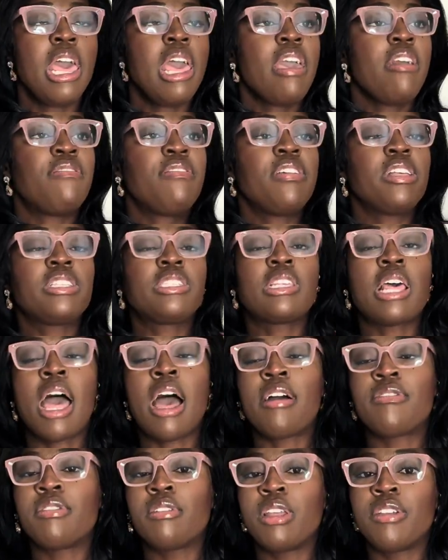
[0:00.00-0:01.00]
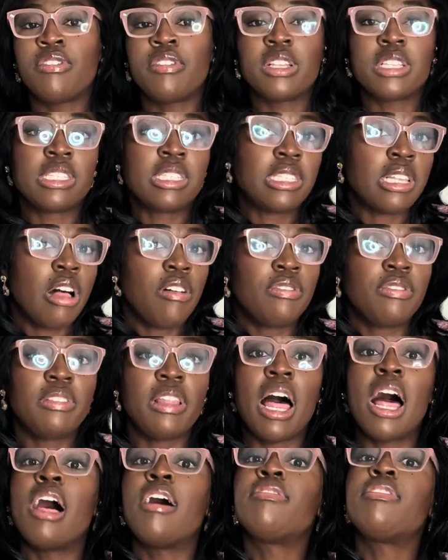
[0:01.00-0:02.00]
If it's
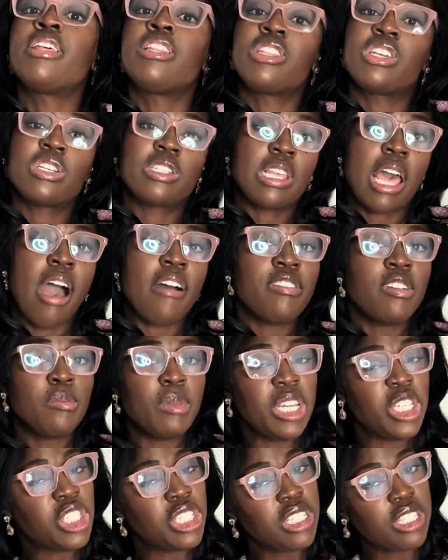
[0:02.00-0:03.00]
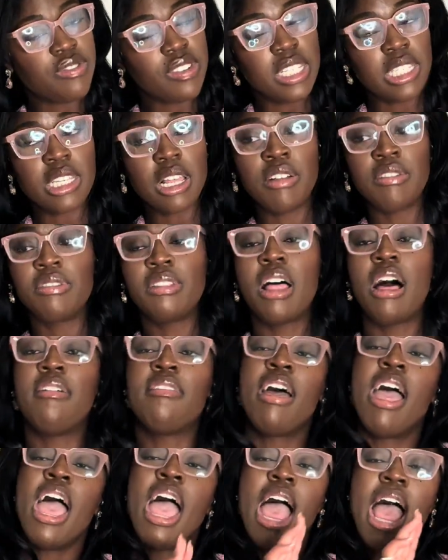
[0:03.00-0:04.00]
self-love, then there's affirmations for self-love.